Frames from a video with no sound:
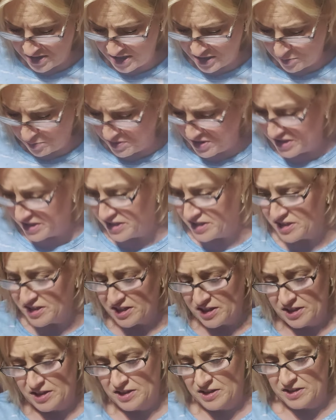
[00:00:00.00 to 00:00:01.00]
please,
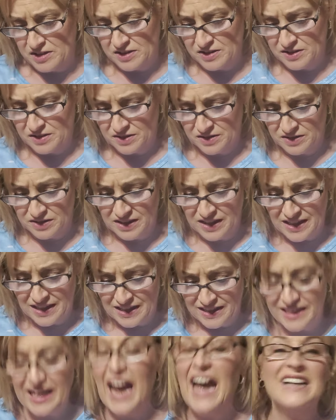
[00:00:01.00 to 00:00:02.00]
please.
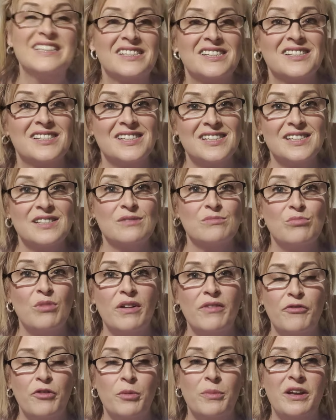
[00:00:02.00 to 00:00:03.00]
Yes!
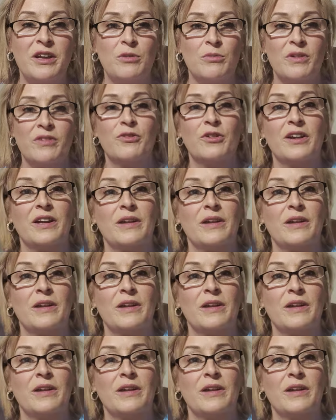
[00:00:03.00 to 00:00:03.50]
One for me and one